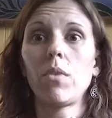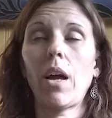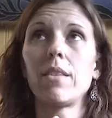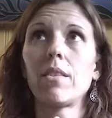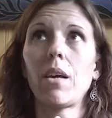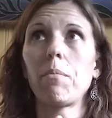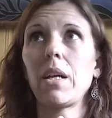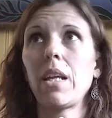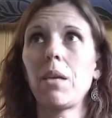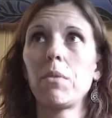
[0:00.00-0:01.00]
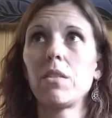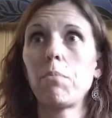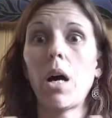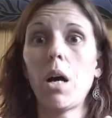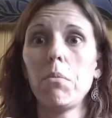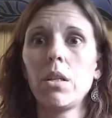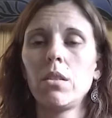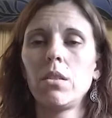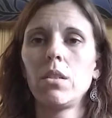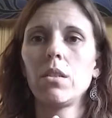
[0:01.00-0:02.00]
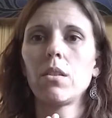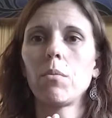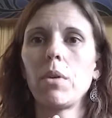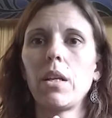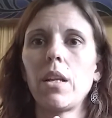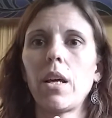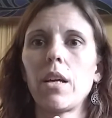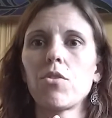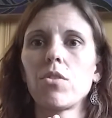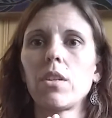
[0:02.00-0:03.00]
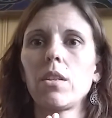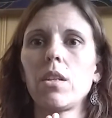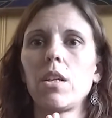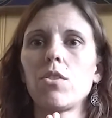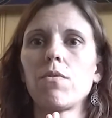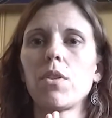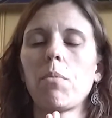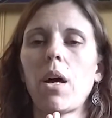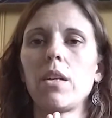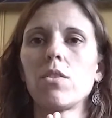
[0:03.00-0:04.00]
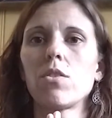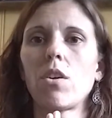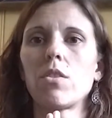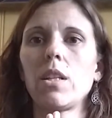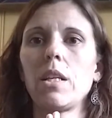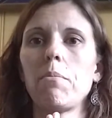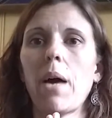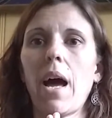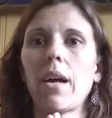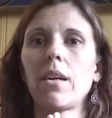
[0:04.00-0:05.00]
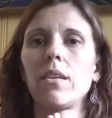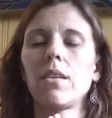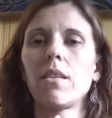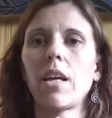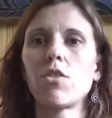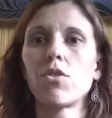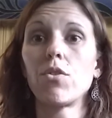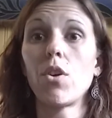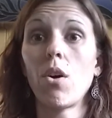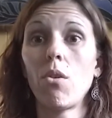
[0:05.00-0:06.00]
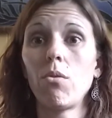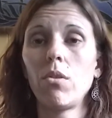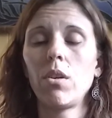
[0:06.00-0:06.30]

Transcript: I'd say my name is Bob, there'd be a natural inclination for the body to start to lean back. That's your no.